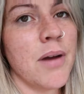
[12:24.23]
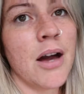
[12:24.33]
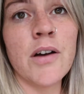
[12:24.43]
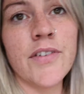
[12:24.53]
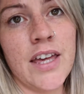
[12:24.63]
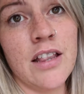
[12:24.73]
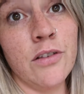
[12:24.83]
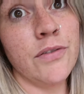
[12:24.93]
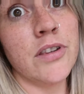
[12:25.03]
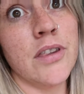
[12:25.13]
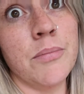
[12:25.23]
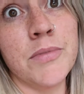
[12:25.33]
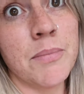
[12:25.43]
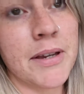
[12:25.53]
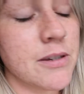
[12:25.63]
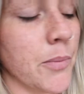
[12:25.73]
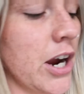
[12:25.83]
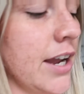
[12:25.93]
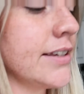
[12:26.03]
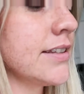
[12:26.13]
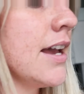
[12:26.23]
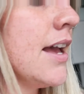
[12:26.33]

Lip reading: However, he loved them to my surprise.